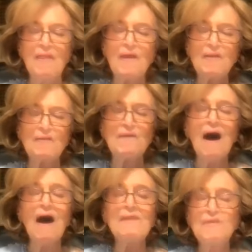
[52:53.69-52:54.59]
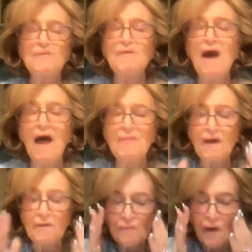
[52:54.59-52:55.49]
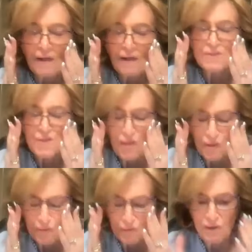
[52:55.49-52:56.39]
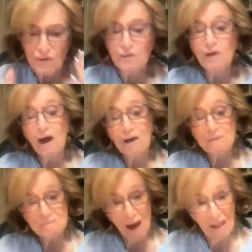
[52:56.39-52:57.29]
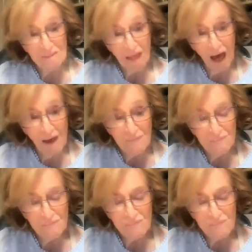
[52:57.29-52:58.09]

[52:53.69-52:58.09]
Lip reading: the divine thread that runs through my life